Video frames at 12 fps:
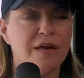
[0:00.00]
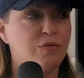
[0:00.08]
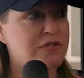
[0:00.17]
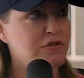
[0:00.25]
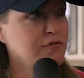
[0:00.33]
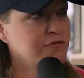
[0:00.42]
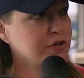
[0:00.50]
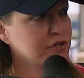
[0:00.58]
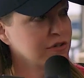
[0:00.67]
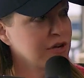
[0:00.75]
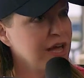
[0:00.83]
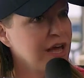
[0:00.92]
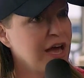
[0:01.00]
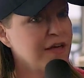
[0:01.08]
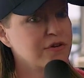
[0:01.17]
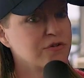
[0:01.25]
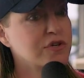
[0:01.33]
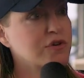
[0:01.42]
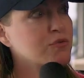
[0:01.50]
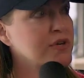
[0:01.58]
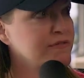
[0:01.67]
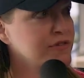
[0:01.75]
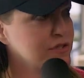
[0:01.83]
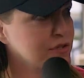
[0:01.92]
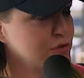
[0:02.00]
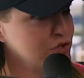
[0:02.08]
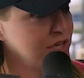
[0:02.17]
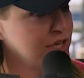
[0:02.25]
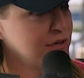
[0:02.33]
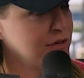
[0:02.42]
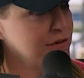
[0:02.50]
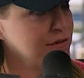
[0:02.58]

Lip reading: it was over. And there's a grief associated,